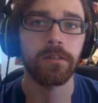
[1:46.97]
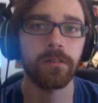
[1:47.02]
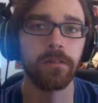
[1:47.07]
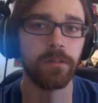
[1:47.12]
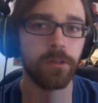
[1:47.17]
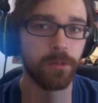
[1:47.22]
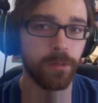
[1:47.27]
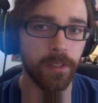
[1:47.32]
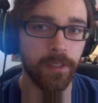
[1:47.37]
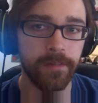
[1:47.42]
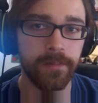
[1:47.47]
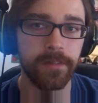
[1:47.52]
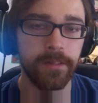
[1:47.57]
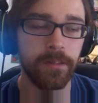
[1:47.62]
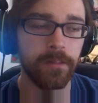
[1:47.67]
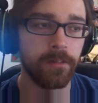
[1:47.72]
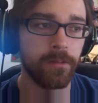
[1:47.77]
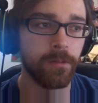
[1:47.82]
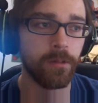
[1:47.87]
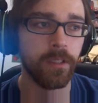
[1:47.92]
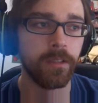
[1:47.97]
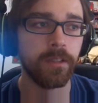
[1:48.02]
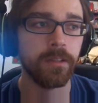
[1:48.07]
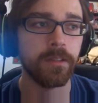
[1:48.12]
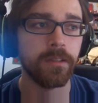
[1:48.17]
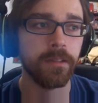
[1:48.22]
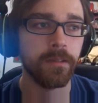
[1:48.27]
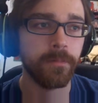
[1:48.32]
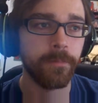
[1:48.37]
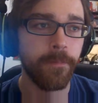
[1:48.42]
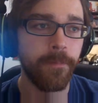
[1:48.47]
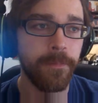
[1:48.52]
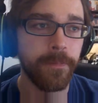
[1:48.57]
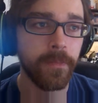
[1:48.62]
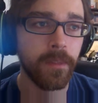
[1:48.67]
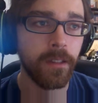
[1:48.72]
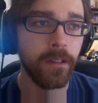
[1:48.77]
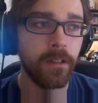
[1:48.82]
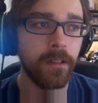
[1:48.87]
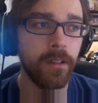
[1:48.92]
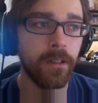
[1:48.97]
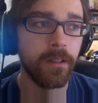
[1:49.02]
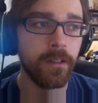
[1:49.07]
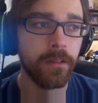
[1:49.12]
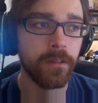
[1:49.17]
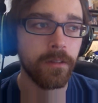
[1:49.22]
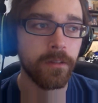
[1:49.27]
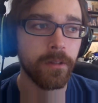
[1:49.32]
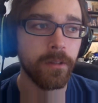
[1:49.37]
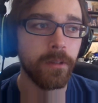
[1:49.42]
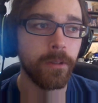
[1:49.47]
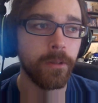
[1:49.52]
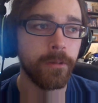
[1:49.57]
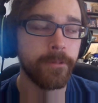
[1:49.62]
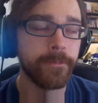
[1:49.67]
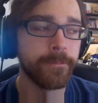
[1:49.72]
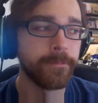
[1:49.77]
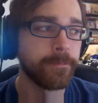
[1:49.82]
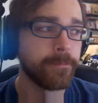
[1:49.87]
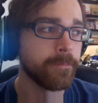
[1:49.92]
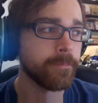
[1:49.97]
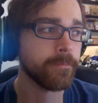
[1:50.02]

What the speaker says: shrinks it and stretches it. So